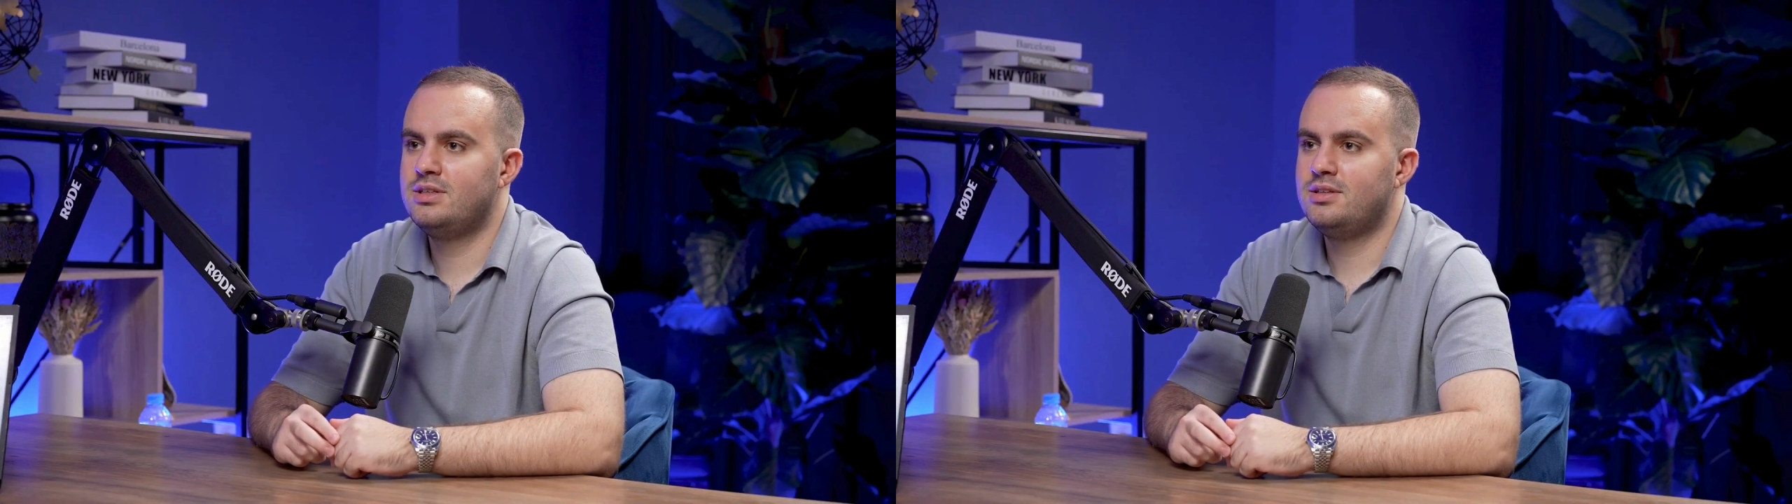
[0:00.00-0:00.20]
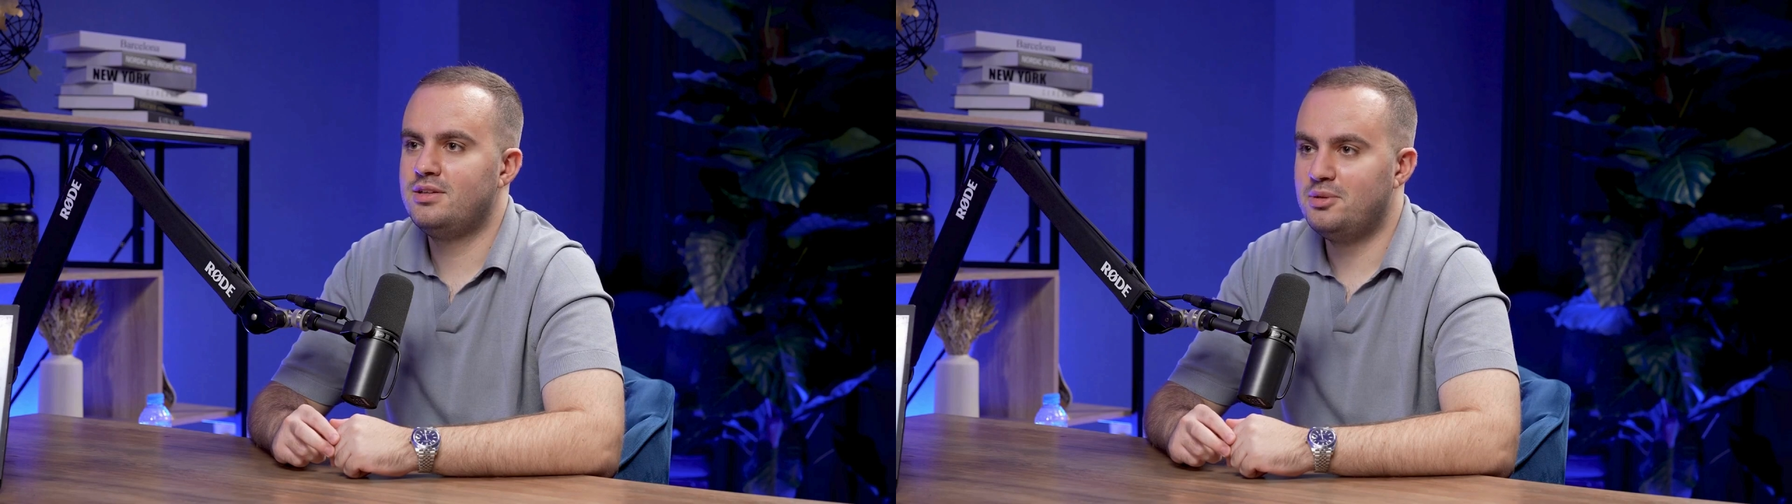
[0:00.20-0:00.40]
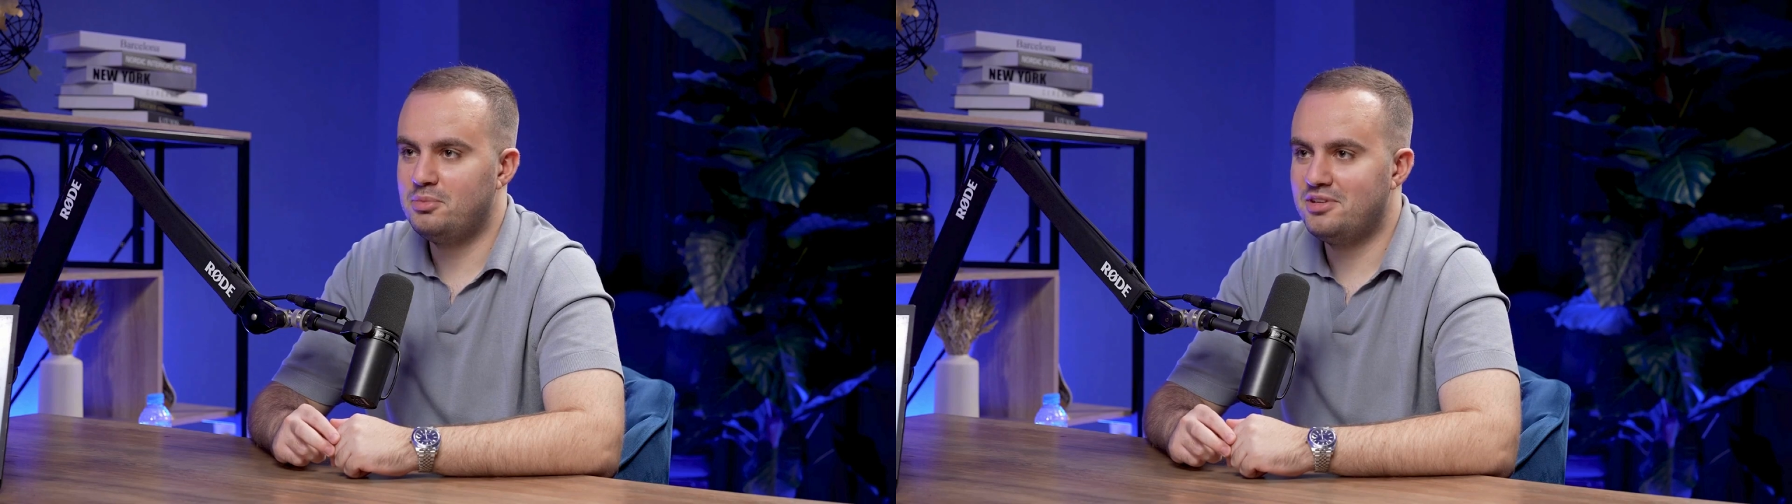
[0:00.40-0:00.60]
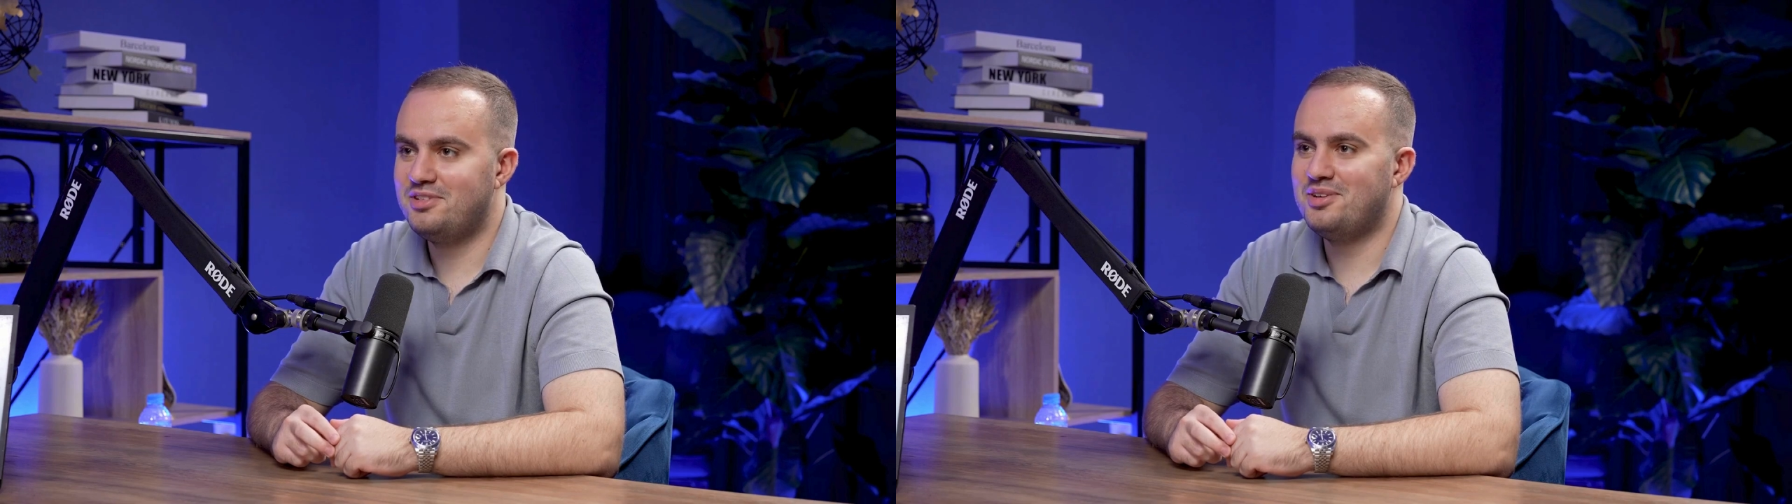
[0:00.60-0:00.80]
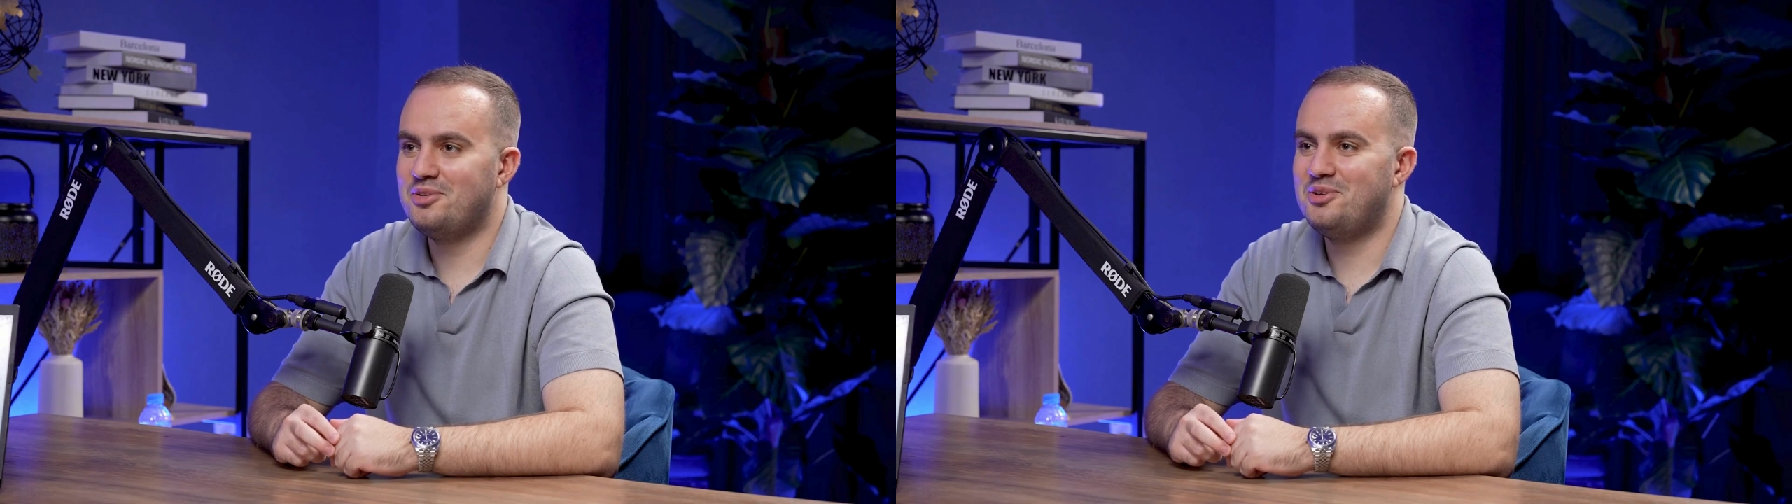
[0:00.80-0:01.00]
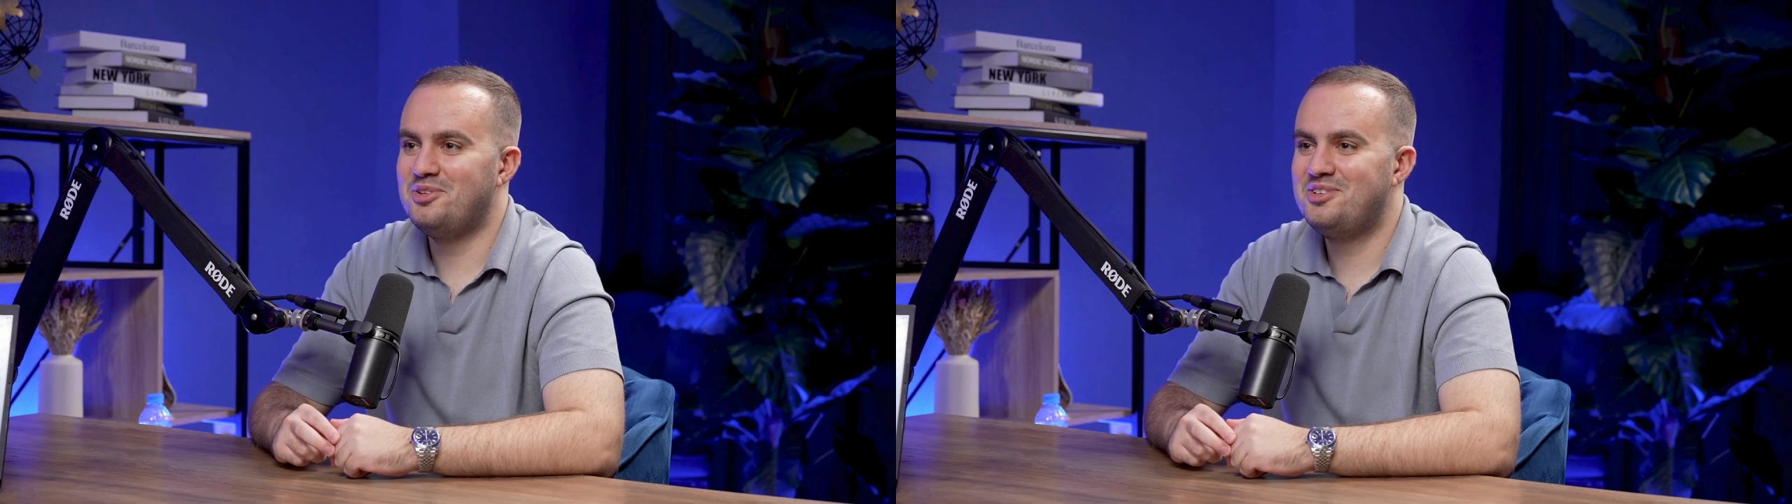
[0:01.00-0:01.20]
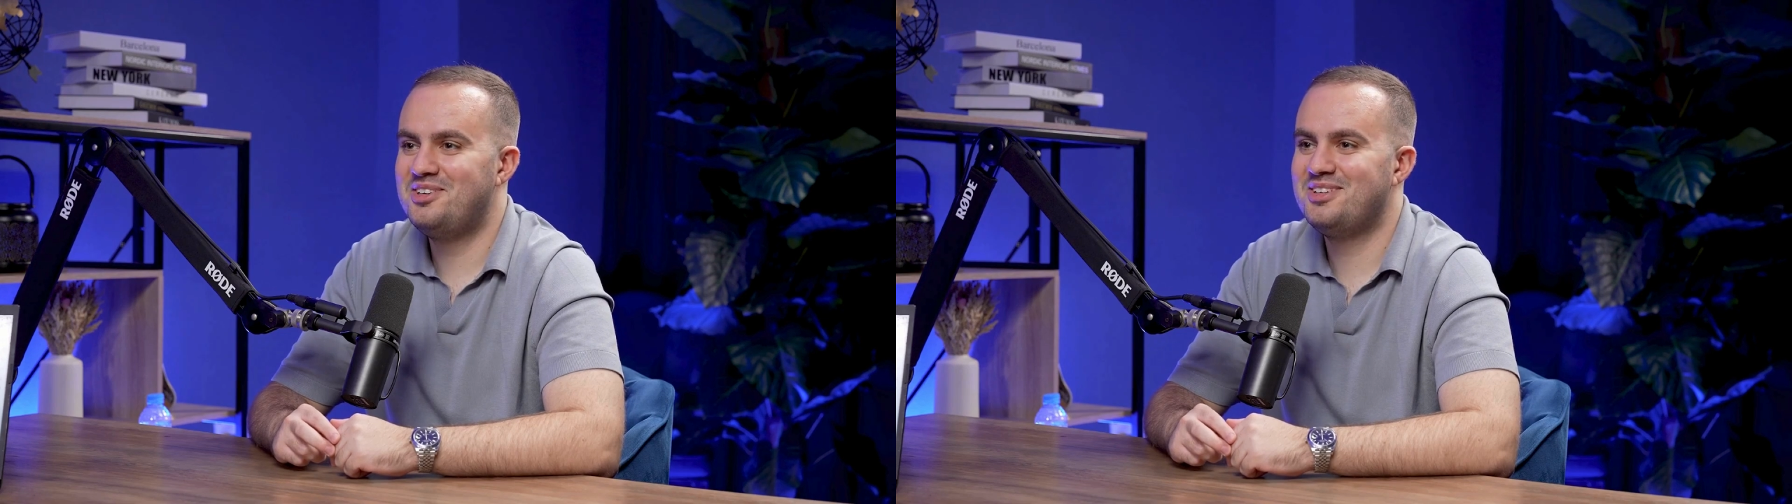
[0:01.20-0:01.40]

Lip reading: Now I'm getting older.